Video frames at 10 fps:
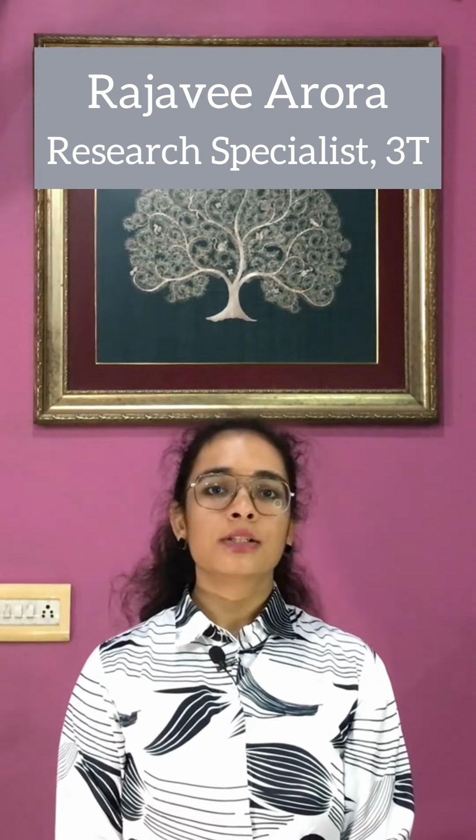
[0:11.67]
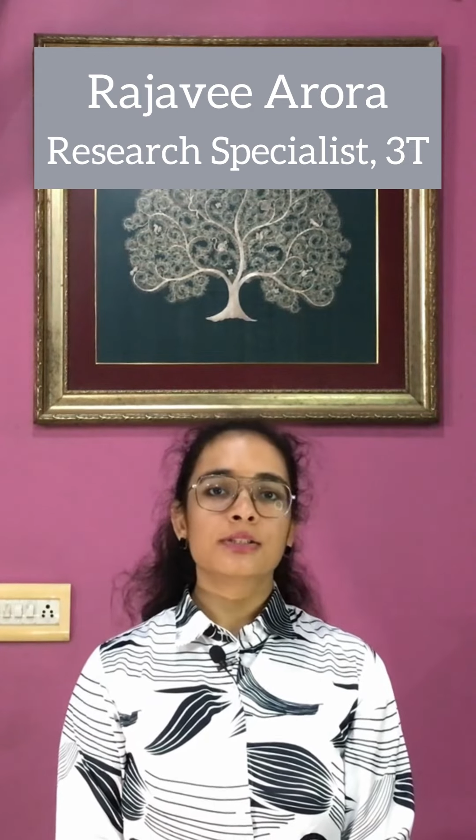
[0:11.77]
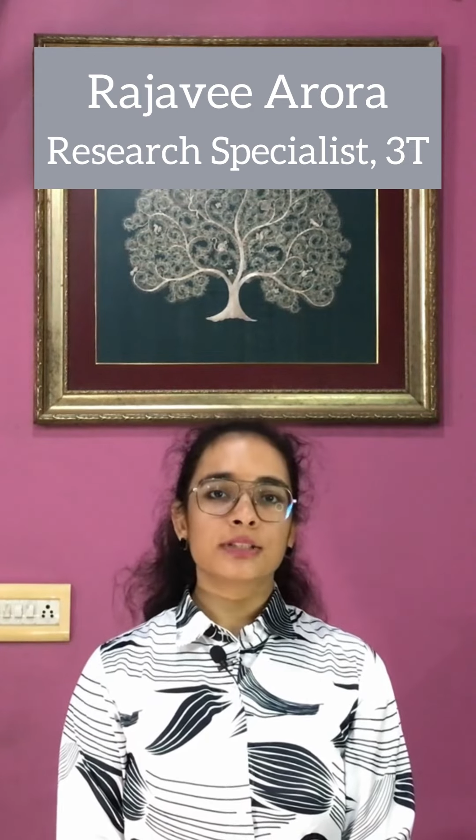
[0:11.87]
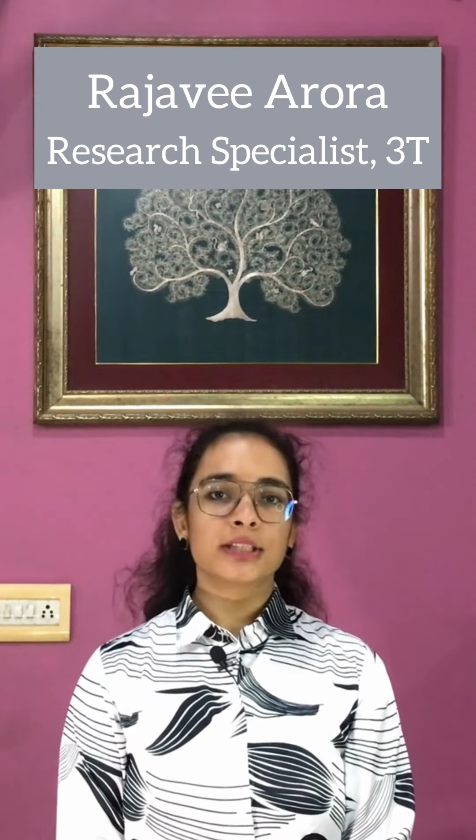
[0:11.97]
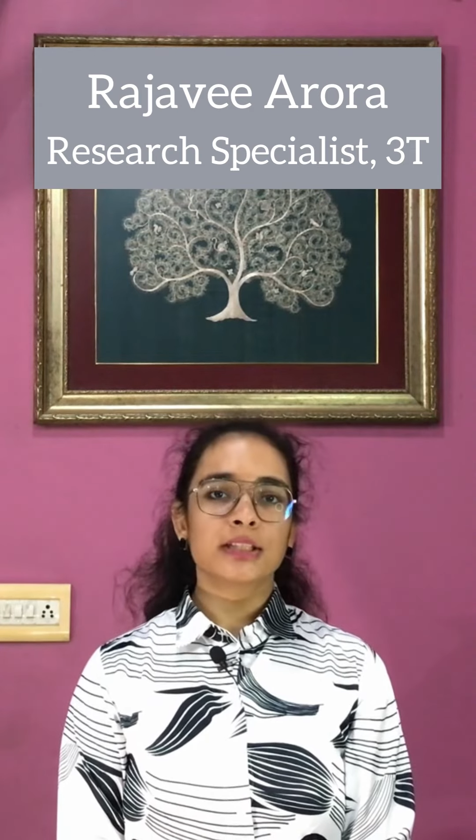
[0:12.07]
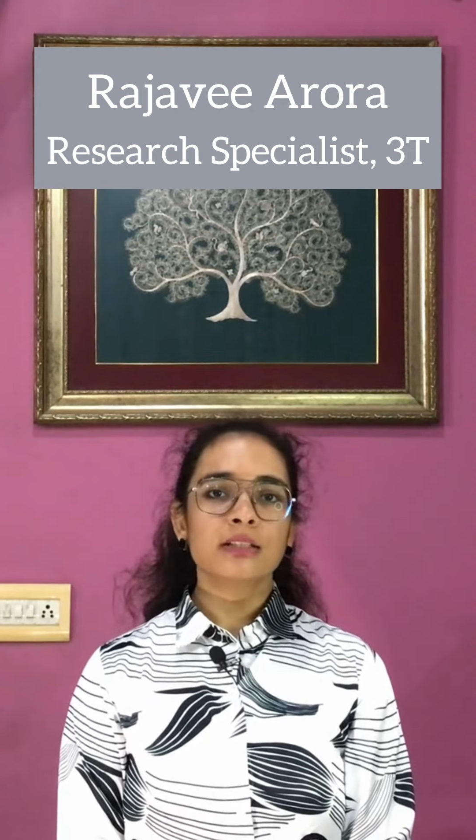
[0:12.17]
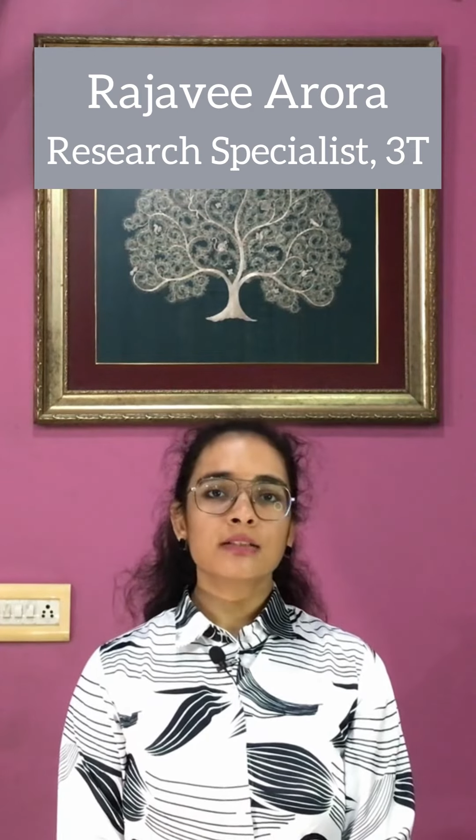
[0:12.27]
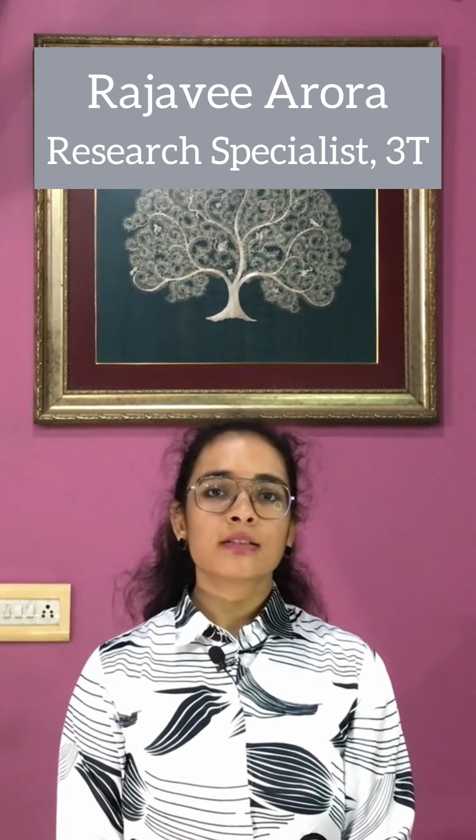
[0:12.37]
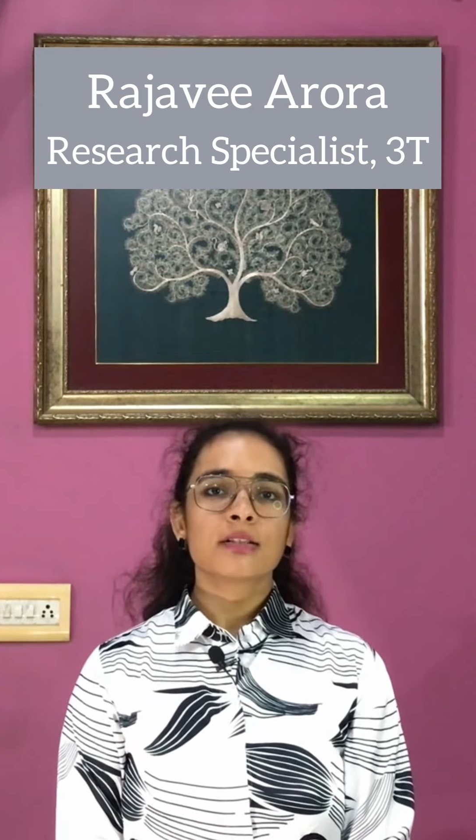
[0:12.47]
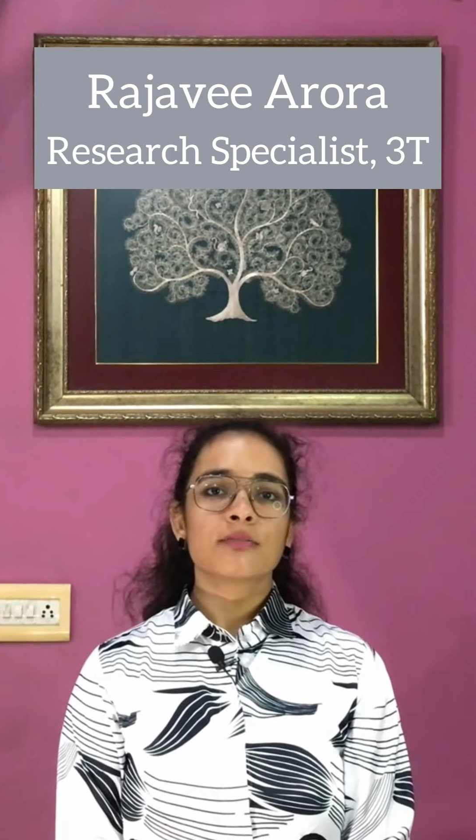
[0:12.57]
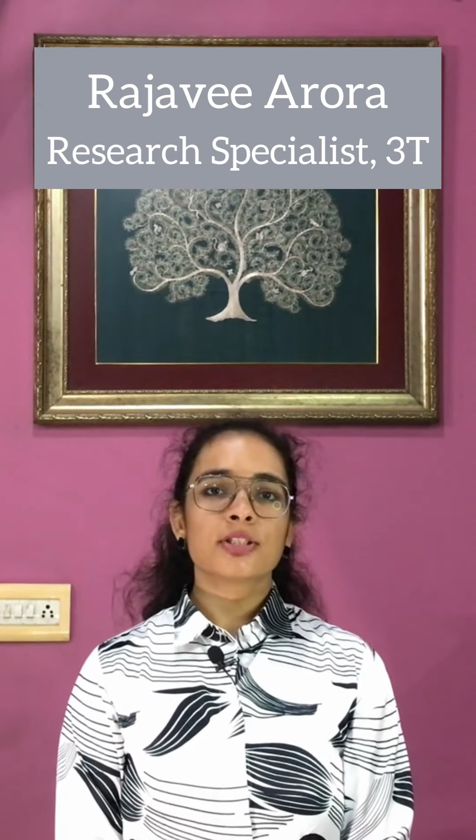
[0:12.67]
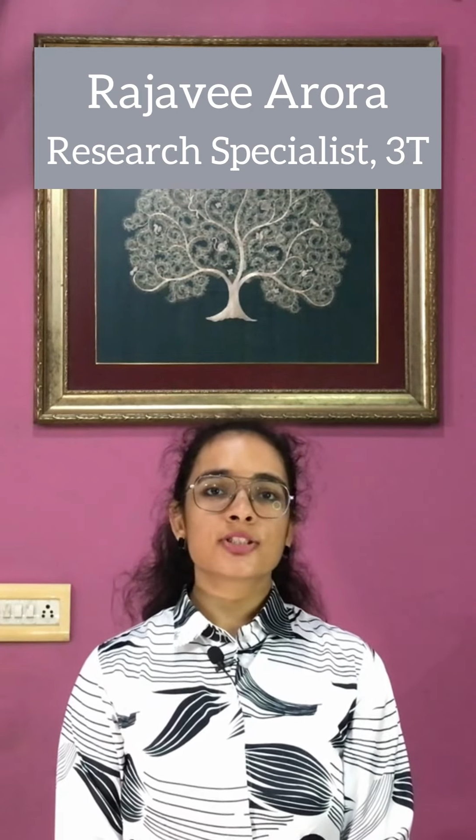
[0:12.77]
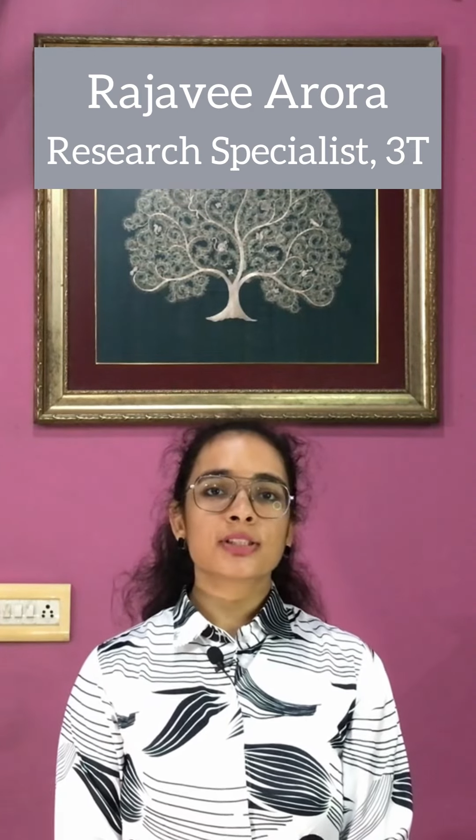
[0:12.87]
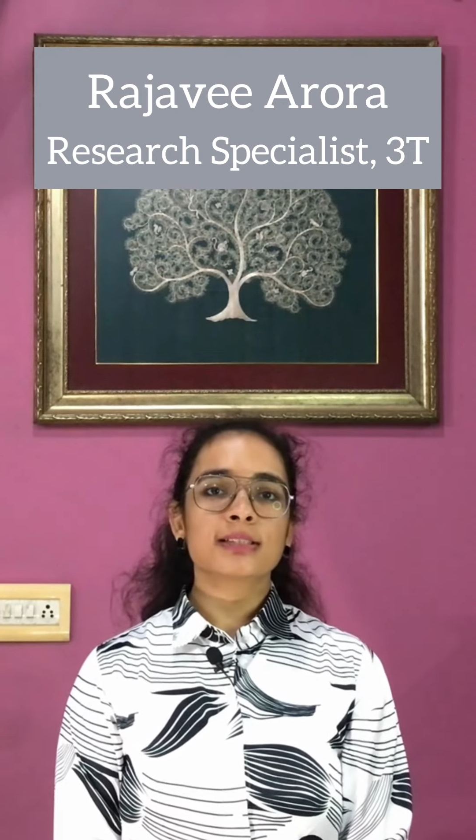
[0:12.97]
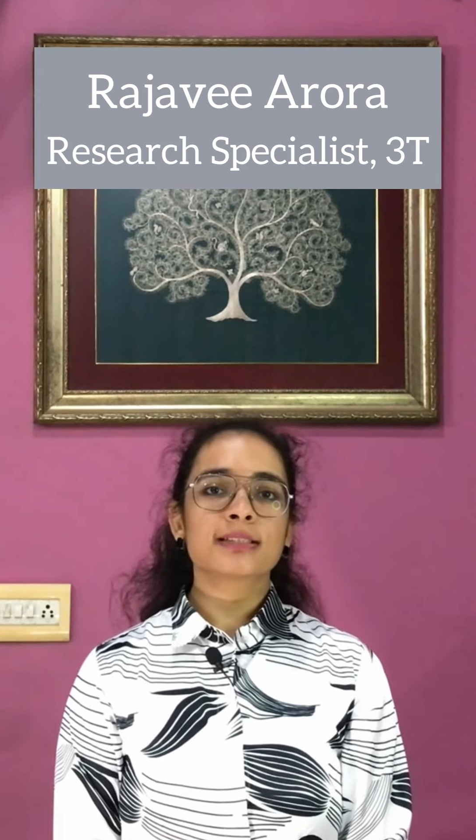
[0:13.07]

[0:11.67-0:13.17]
Today we shall